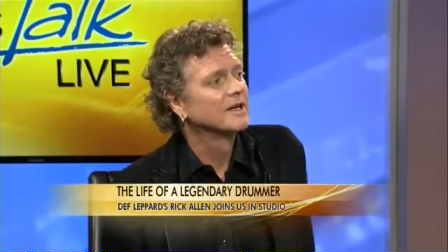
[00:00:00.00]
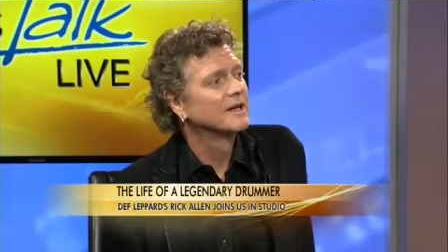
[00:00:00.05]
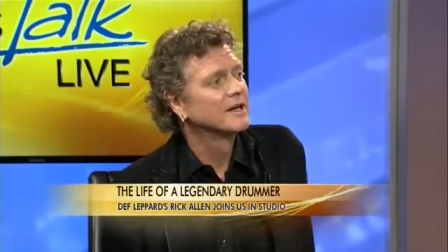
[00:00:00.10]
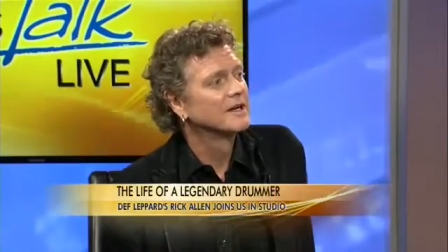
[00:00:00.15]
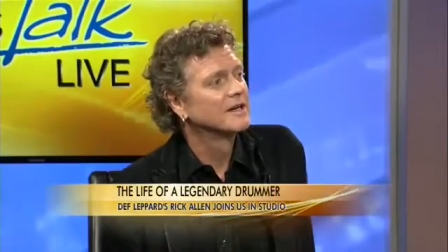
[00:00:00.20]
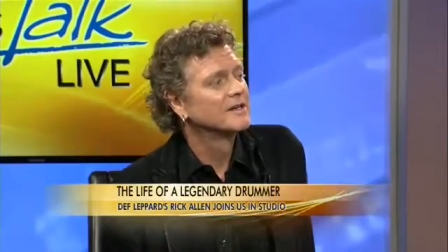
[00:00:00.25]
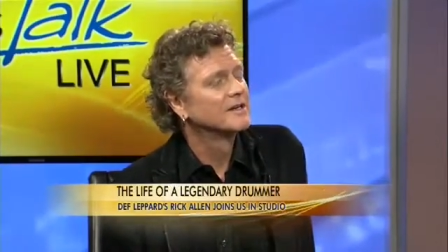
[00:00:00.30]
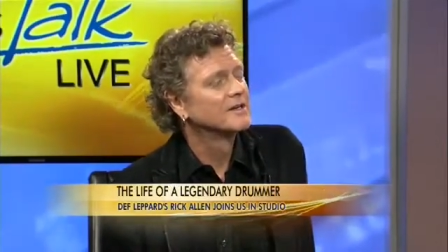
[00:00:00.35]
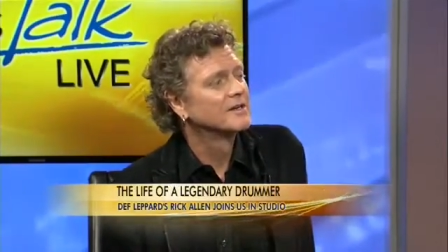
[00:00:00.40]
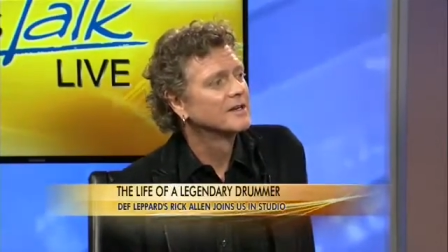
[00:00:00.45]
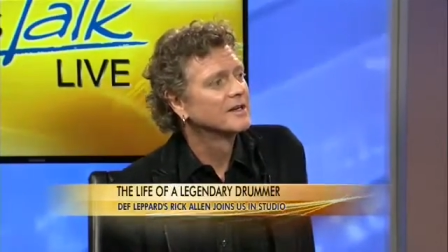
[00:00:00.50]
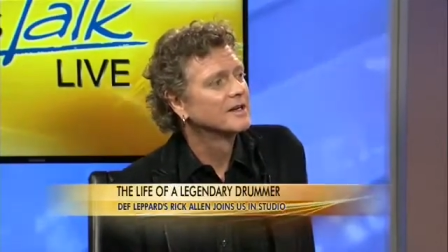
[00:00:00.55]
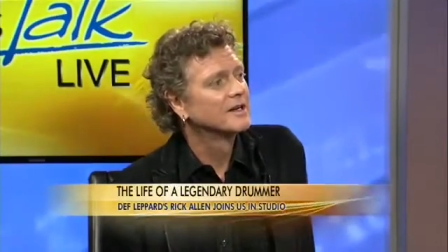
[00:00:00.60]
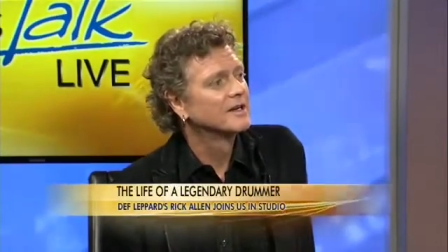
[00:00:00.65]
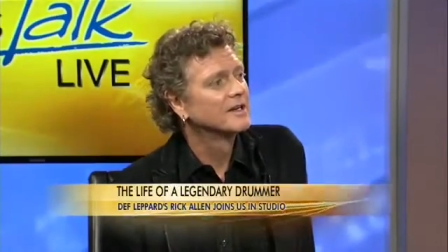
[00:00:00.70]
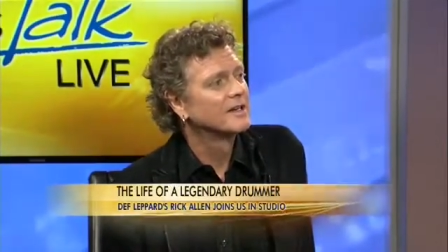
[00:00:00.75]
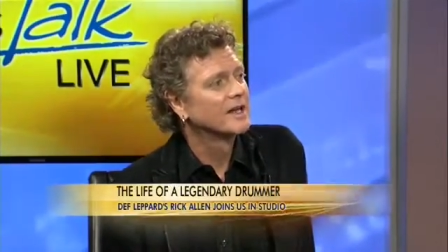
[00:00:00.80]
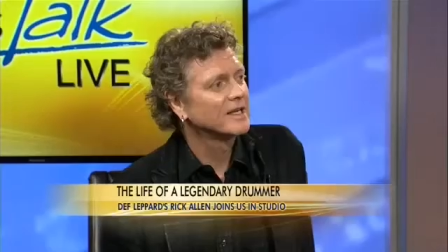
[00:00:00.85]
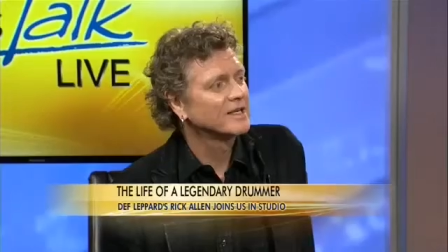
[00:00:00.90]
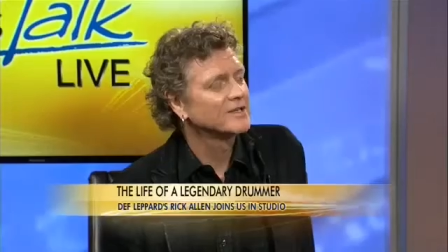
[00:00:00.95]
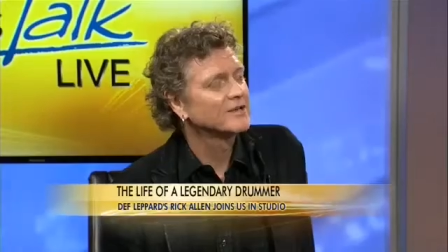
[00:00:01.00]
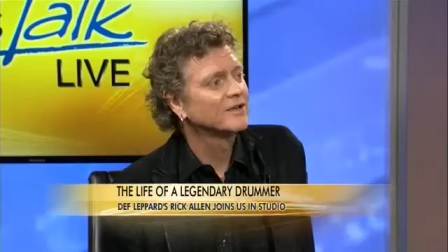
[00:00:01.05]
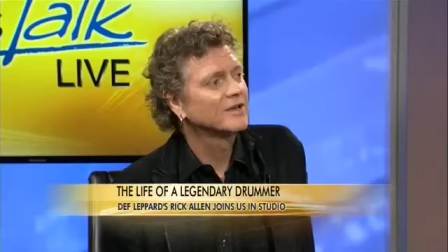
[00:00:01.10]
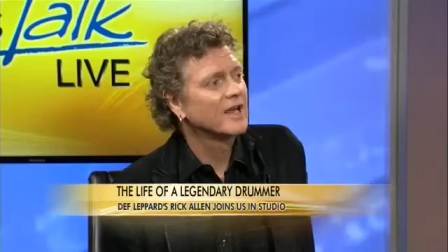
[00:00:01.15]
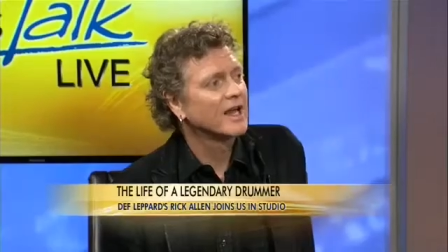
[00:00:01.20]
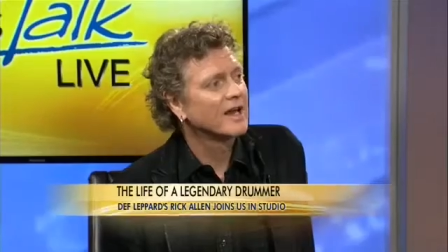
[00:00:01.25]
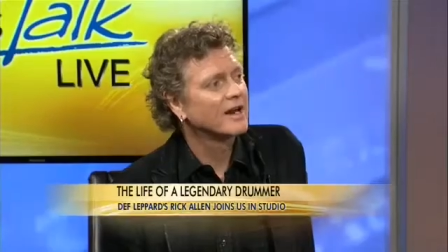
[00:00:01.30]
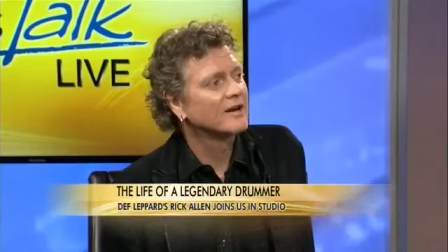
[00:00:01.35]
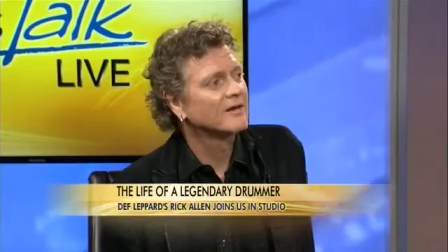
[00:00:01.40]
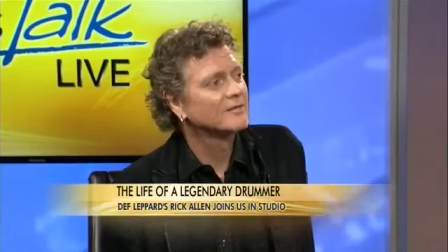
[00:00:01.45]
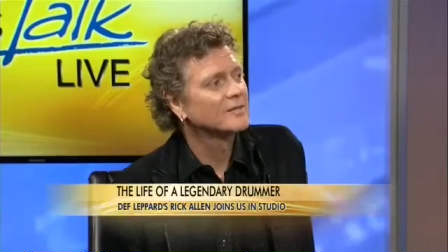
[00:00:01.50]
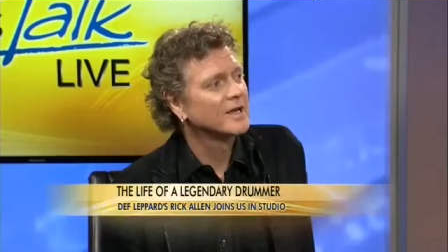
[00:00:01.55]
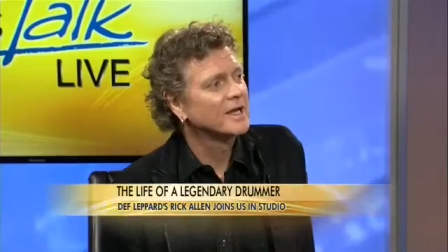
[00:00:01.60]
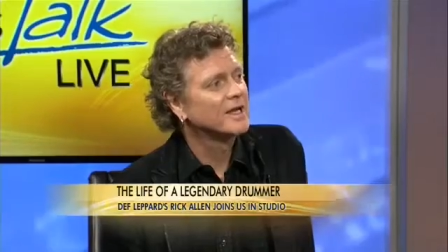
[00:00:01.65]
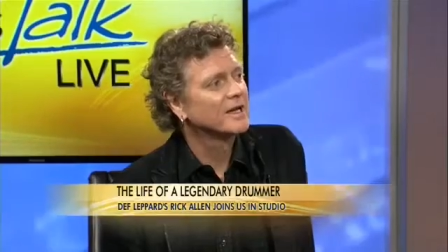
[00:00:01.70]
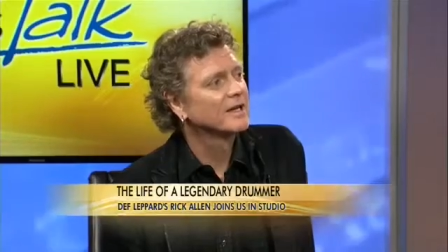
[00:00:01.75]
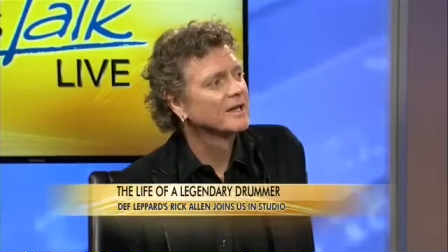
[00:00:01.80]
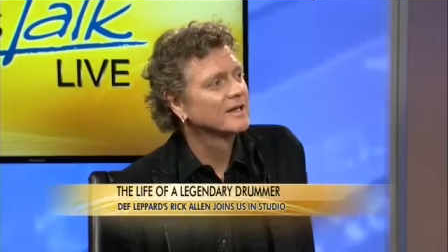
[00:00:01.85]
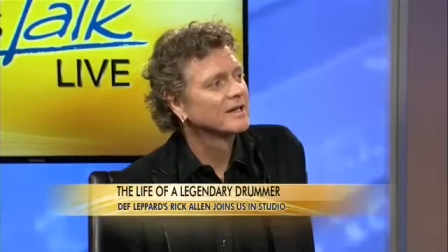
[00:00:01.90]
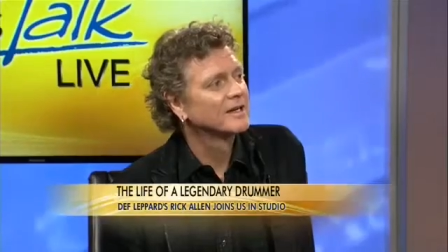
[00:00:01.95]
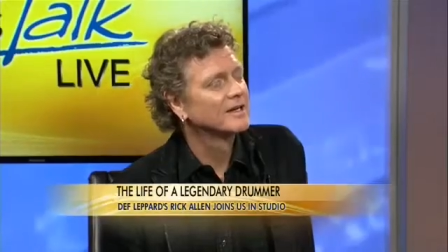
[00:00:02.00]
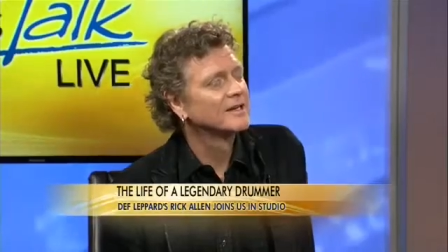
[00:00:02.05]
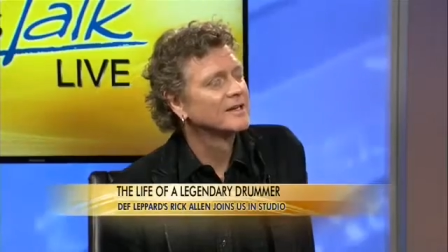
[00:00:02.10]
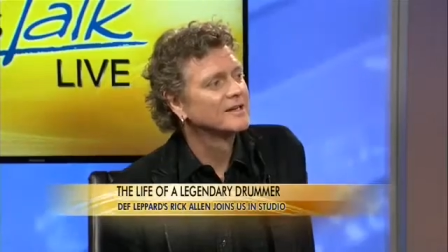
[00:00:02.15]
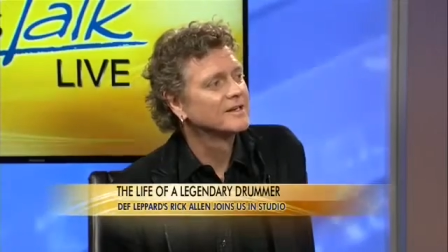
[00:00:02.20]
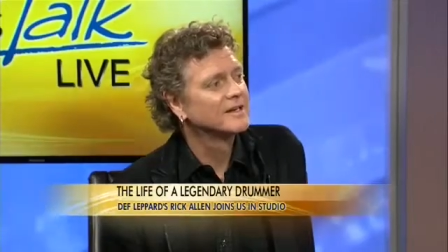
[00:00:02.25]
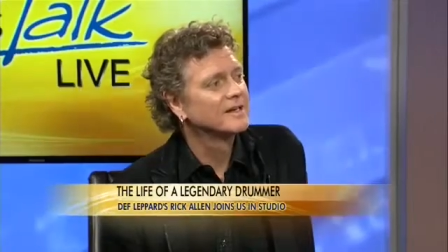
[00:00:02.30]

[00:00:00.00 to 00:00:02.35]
And uh, they took care of me, and